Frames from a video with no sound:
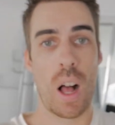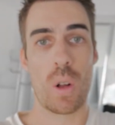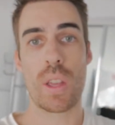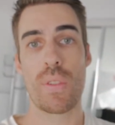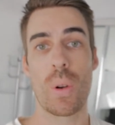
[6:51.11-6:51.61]

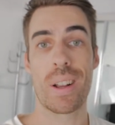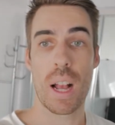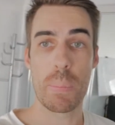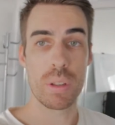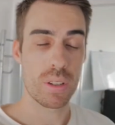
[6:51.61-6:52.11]
I'll give you a
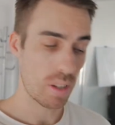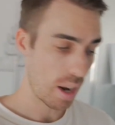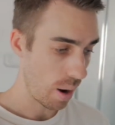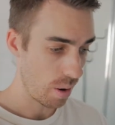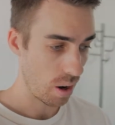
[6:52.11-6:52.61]
couple of
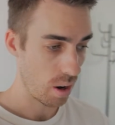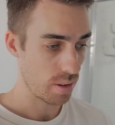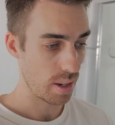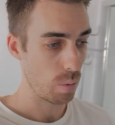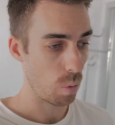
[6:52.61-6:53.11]

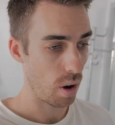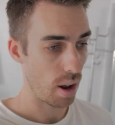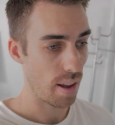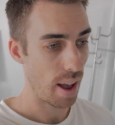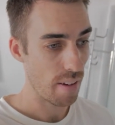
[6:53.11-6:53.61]
scenarios in what
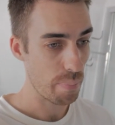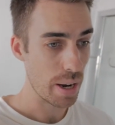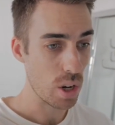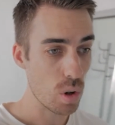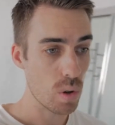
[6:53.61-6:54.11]
I have
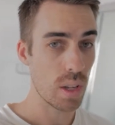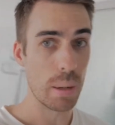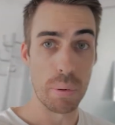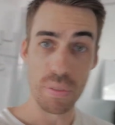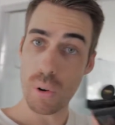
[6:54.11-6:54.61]
been
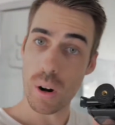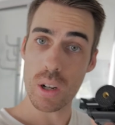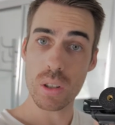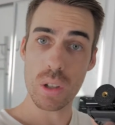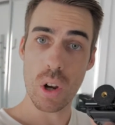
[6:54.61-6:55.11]
using before I
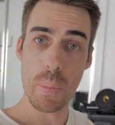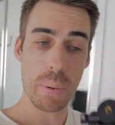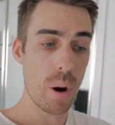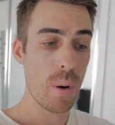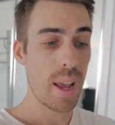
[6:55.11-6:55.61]
got the
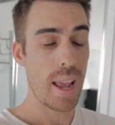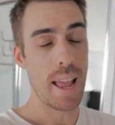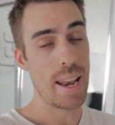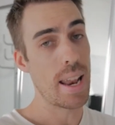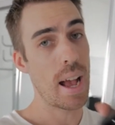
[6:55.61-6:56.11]
GoPro
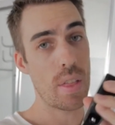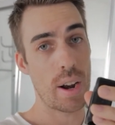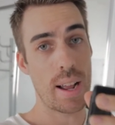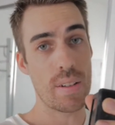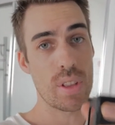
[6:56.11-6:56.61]
and now that
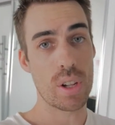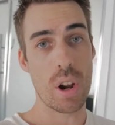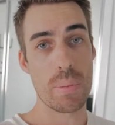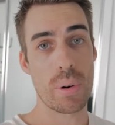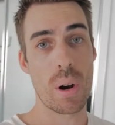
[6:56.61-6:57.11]
I have the
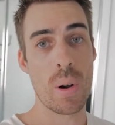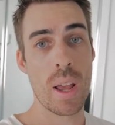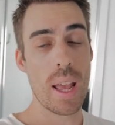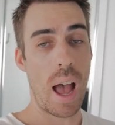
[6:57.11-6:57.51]
GoPro,